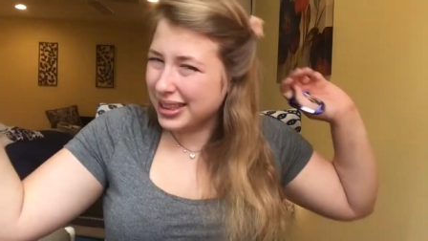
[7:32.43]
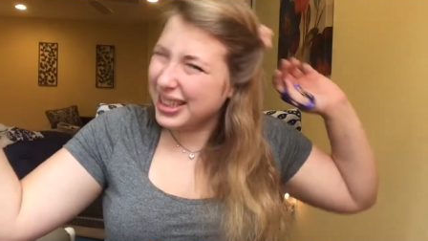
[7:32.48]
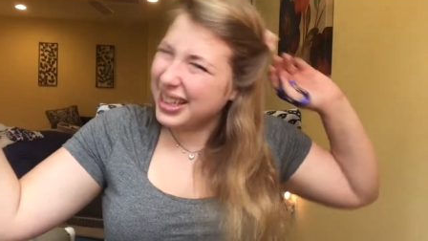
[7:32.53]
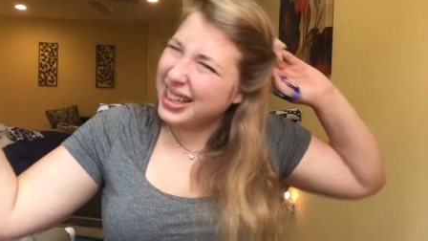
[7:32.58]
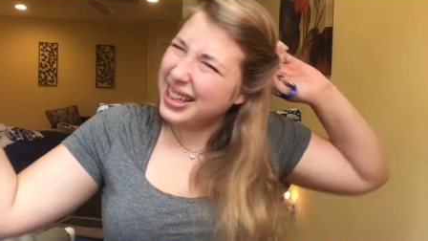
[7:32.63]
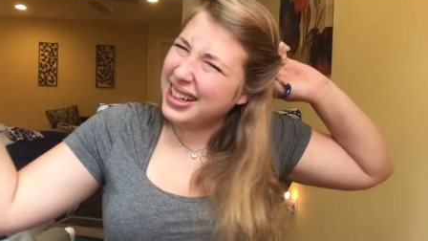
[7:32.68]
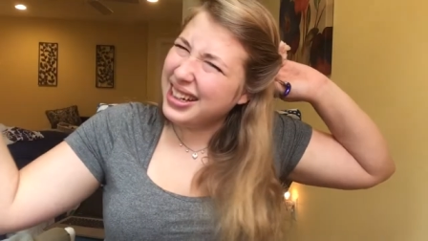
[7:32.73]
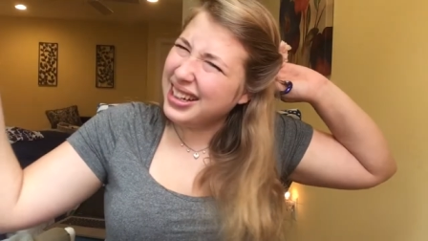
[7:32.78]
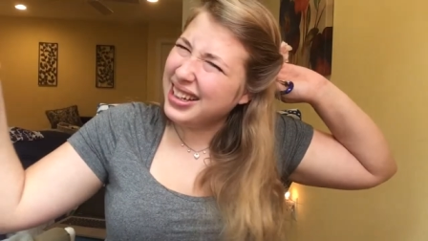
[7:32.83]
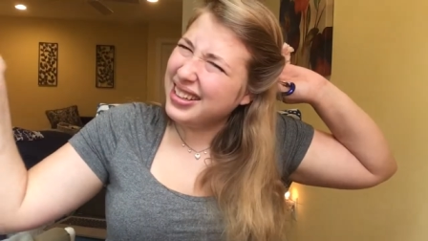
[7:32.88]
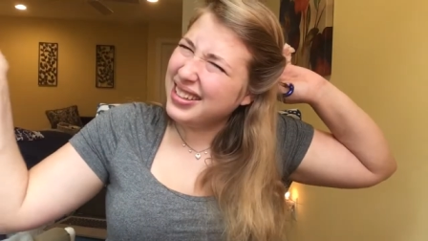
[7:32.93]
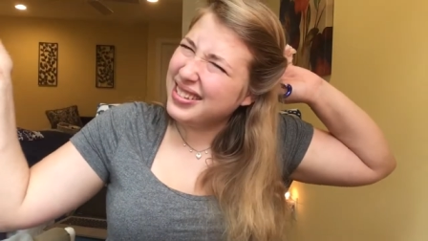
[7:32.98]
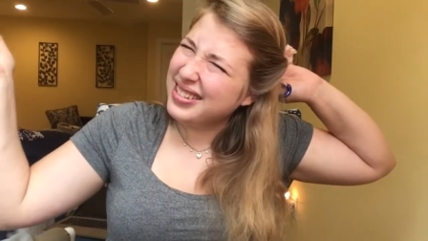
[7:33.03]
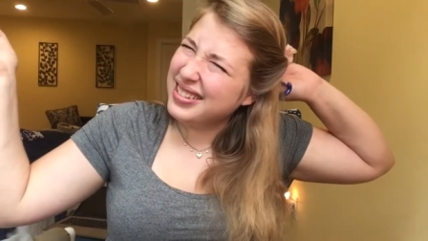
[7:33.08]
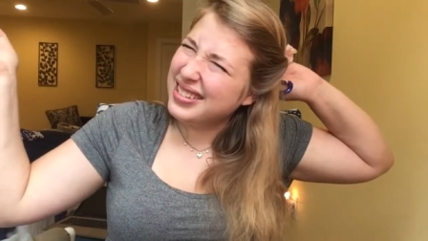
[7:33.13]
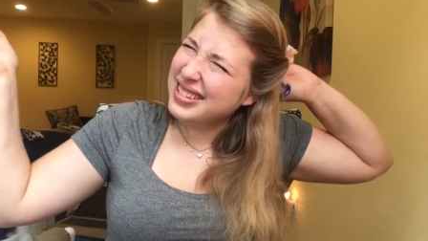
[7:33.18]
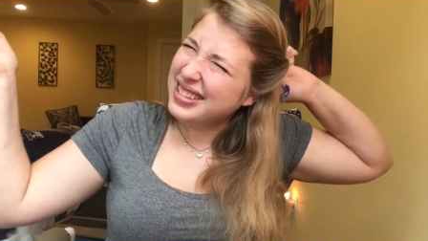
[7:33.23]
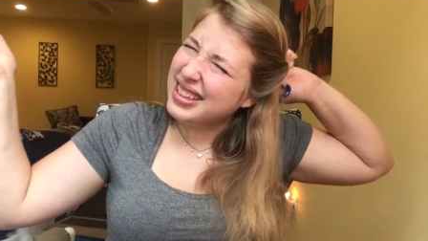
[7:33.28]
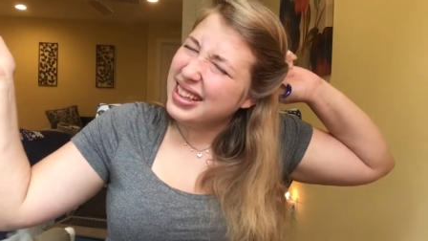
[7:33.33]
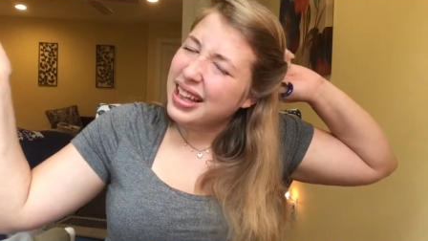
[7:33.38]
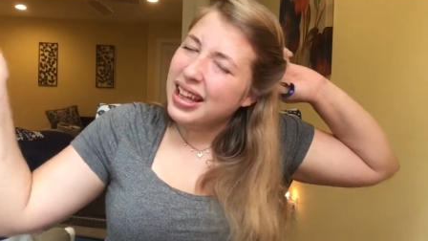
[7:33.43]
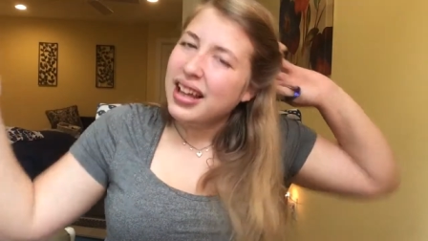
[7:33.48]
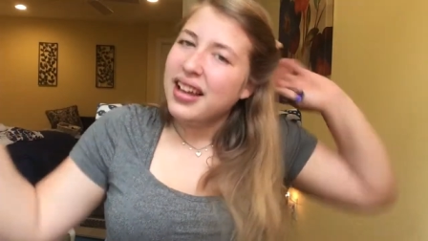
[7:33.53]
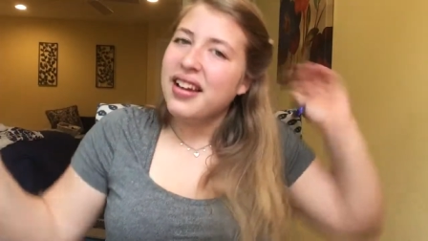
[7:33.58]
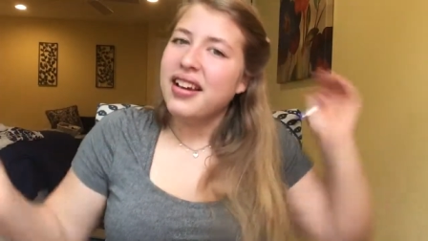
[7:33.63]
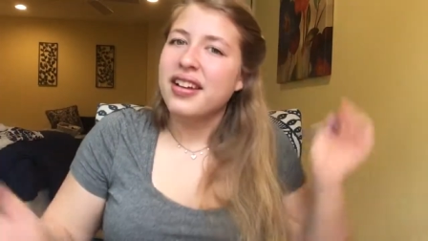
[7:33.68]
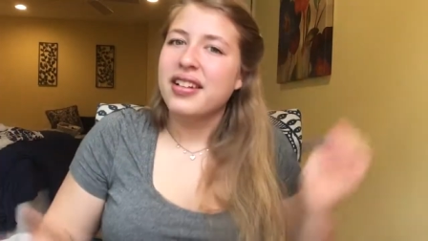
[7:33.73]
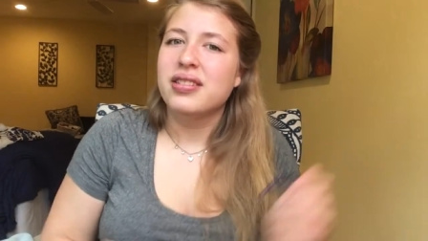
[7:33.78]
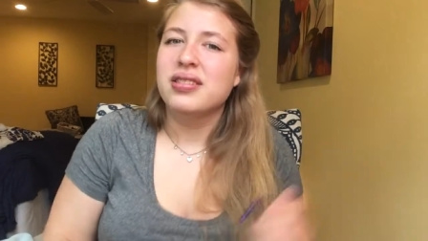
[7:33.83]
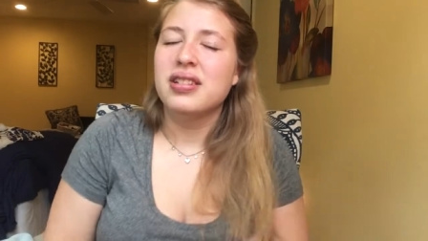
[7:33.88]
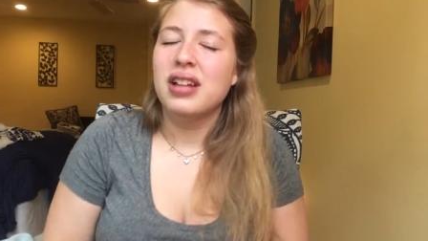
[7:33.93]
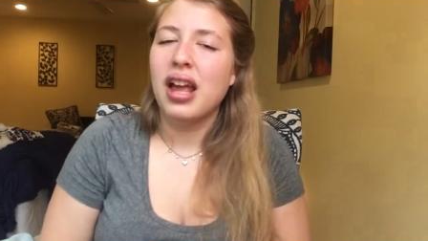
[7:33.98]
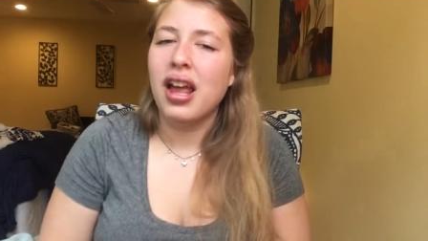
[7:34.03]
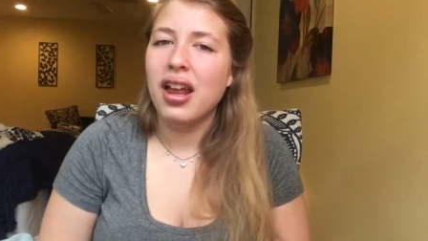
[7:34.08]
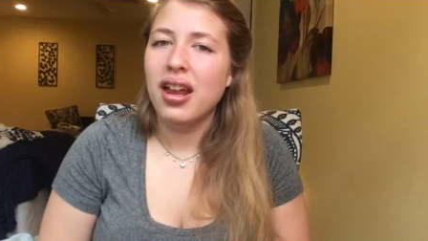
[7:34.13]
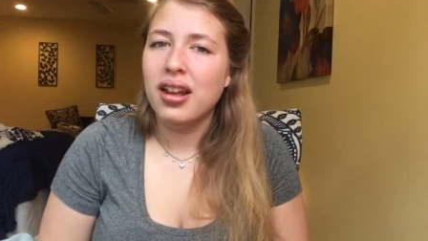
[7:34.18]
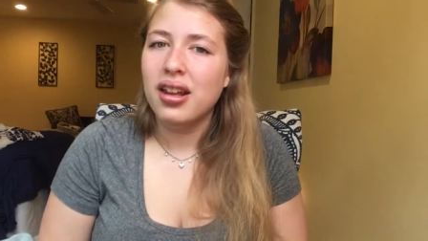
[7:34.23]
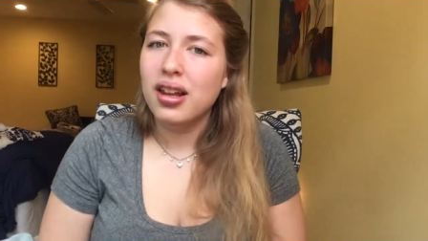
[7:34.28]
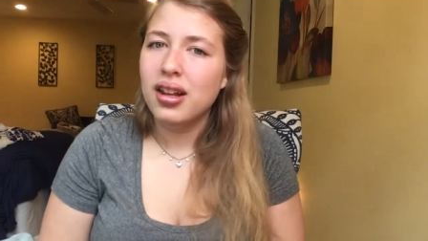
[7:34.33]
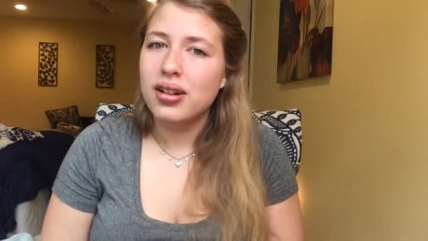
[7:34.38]
I don't know,
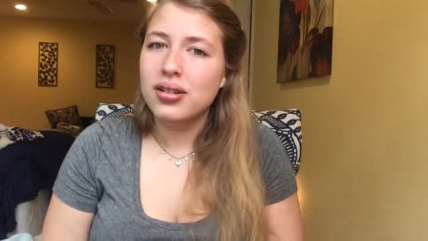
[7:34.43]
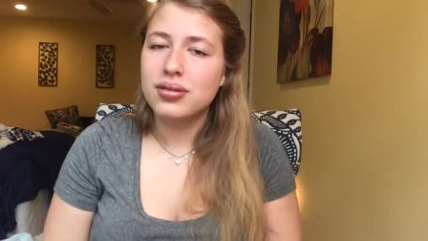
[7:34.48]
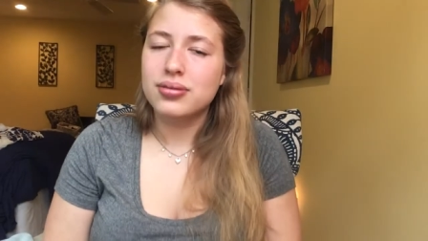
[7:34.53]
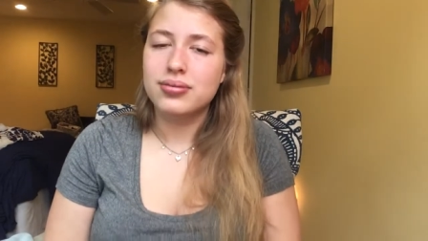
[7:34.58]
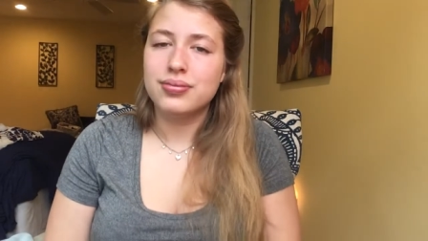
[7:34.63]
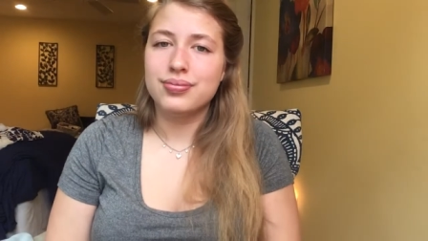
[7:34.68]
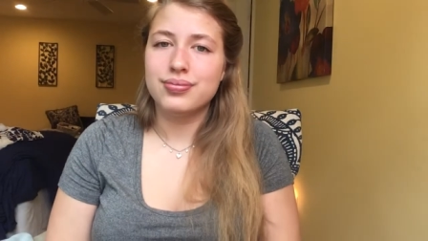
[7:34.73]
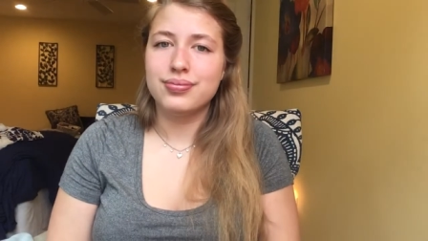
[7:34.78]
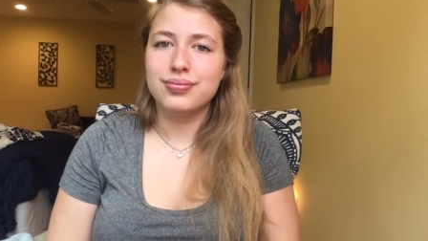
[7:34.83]
I don't know.